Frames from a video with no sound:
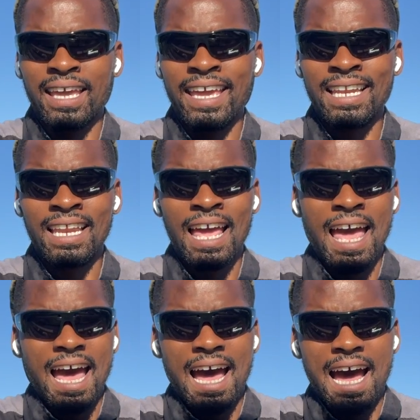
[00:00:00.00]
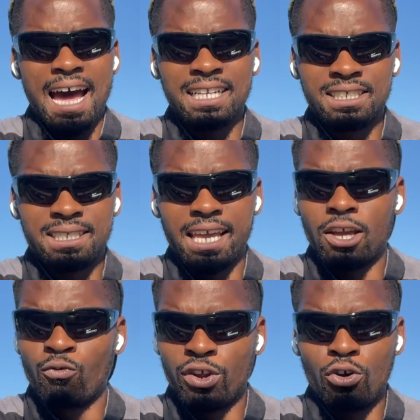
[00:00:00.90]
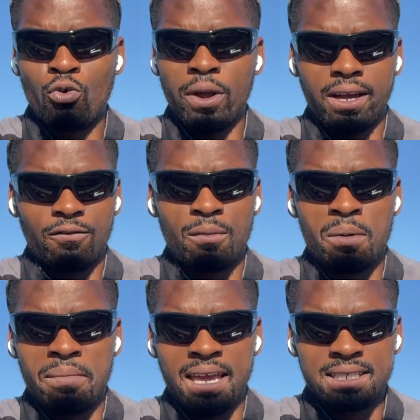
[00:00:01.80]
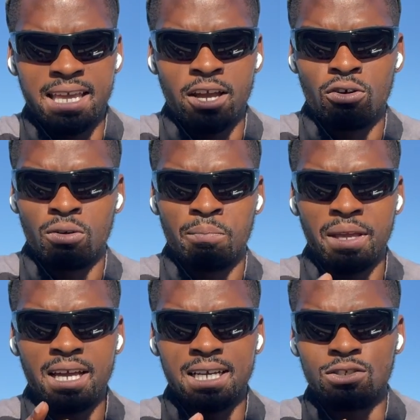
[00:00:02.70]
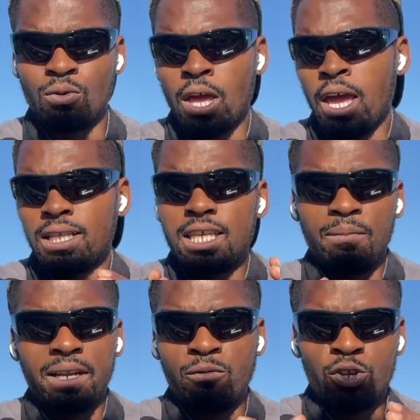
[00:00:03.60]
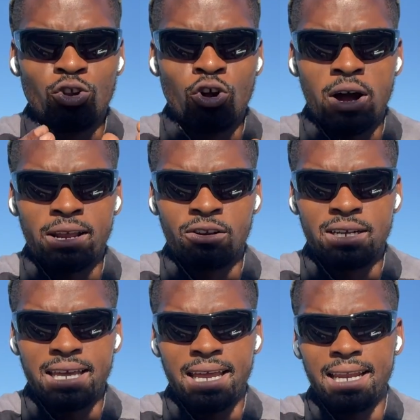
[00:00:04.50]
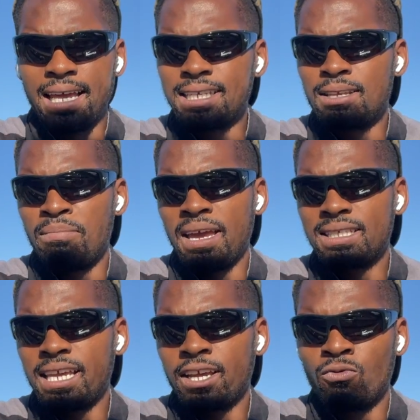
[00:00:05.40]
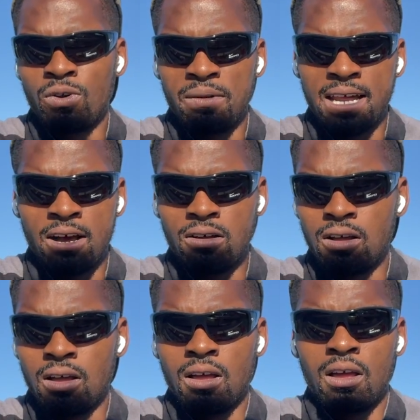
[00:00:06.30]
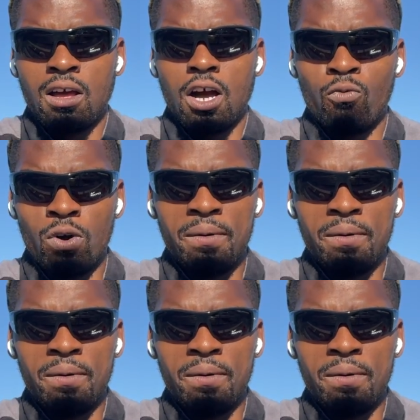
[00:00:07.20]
And I just take it real quick from a man's angle, because typically when you go out on a date, it's a man taking a woman out. But